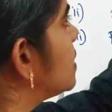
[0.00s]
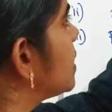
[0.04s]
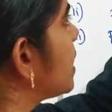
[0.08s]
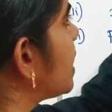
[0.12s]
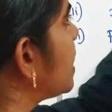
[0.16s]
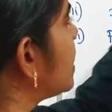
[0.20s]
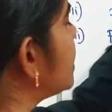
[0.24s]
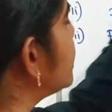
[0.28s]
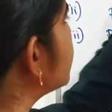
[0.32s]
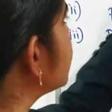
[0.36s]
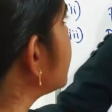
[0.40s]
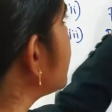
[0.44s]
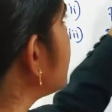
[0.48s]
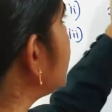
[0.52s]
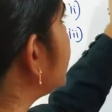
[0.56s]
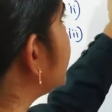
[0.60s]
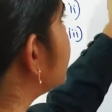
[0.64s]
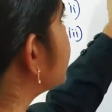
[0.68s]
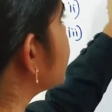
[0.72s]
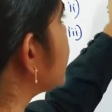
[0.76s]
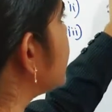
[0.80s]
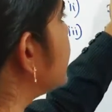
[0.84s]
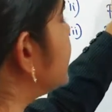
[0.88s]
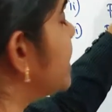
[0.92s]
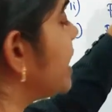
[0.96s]
AC
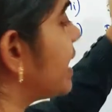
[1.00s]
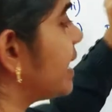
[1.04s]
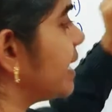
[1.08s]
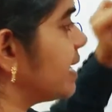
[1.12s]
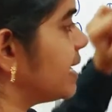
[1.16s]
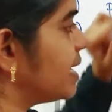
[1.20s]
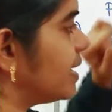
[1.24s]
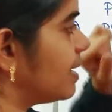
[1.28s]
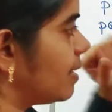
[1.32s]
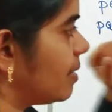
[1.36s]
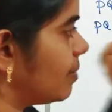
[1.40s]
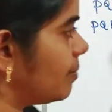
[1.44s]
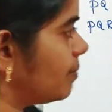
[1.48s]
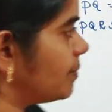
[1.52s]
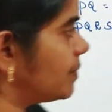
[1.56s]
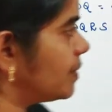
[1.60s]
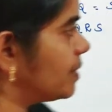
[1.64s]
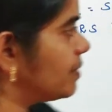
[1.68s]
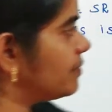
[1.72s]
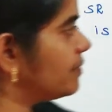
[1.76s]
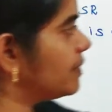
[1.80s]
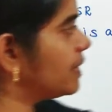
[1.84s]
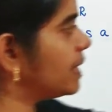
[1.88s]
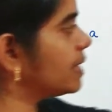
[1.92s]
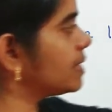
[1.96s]
is a diagonal.
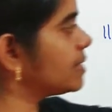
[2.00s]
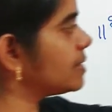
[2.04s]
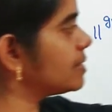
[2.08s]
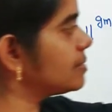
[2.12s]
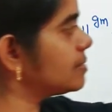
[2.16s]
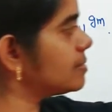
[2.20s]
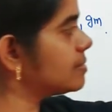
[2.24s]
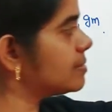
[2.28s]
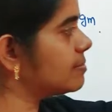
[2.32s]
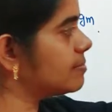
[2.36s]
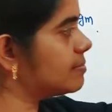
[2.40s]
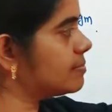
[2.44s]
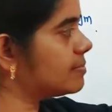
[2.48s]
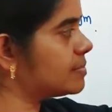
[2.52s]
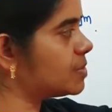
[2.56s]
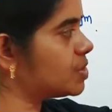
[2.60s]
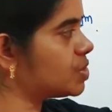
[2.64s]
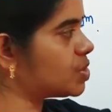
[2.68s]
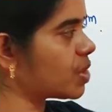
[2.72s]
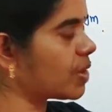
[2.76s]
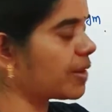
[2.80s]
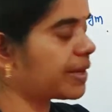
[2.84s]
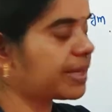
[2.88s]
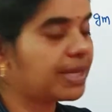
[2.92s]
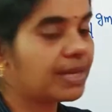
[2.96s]
We are
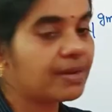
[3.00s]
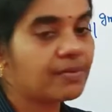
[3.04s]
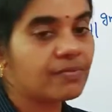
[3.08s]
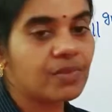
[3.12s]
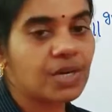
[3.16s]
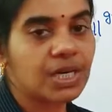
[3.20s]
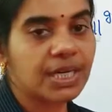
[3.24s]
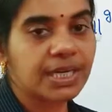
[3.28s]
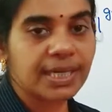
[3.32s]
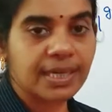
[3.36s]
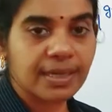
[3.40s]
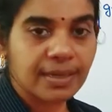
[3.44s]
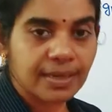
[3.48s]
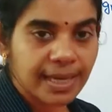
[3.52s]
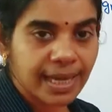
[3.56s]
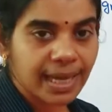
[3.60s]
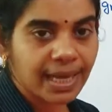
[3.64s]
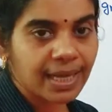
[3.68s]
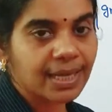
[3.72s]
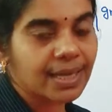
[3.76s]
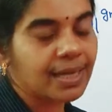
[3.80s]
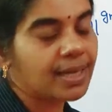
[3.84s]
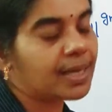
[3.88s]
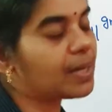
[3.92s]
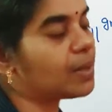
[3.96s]
joining one
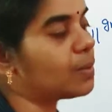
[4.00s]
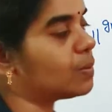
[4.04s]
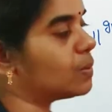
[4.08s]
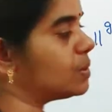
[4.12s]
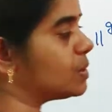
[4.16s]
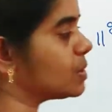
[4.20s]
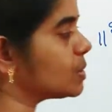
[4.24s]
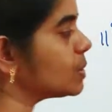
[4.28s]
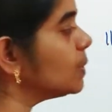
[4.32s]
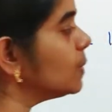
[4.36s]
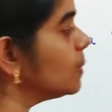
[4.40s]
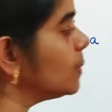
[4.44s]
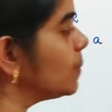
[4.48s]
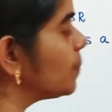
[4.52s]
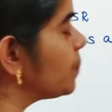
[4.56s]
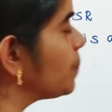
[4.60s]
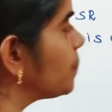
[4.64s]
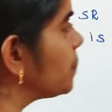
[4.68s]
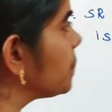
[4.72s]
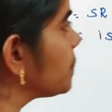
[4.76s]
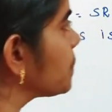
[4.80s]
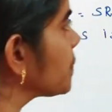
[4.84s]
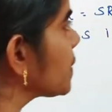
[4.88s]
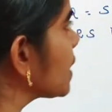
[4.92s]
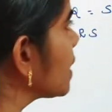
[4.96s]
diagonal also.
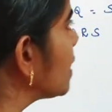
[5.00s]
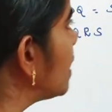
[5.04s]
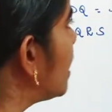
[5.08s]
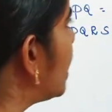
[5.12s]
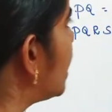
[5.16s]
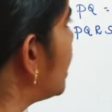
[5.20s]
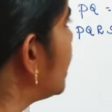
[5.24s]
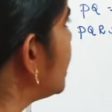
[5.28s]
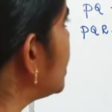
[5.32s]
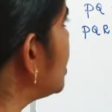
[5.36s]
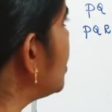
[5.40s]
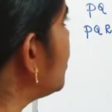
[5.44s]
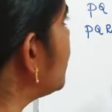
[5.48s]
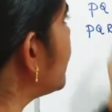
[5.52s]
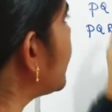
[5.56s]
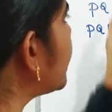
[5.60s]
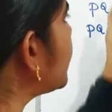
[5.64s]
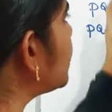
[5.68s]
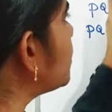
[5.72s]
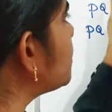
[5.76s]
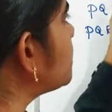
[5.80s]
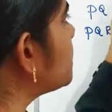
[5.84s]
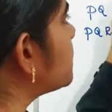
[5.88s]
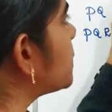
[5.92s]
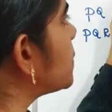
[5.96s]
And you
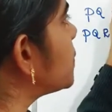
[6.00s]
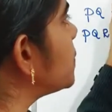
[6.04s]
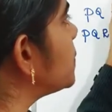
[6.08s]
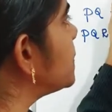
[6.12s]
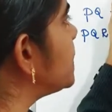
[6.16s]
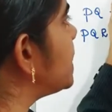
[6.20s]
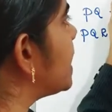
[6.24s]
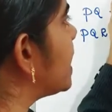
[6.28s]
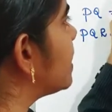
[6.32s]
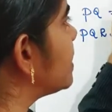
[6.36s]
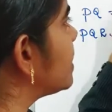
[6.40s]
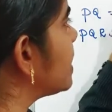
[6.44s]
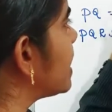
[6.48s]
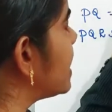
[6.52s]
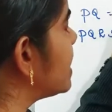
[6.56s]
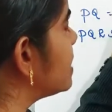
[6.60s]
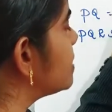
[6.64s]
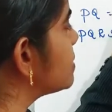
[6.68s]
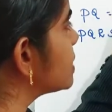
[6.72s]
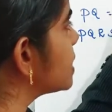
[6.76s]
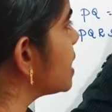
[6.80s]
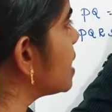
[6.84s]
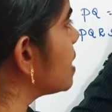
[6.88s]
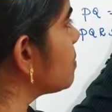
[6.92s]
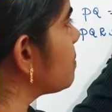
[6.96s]
want to prove that
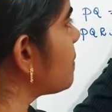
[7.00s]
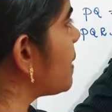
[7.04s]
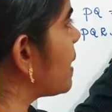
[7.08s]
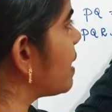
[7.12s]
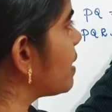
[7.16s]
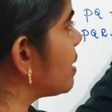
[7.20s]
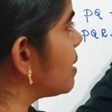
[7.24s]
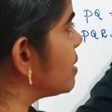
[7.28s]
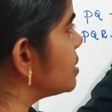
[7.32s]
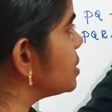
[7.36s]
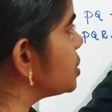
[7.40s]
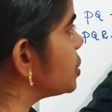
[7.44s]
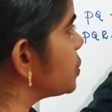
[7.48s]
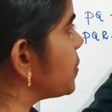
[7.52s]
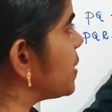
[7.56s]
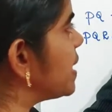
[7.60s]
SR parallel to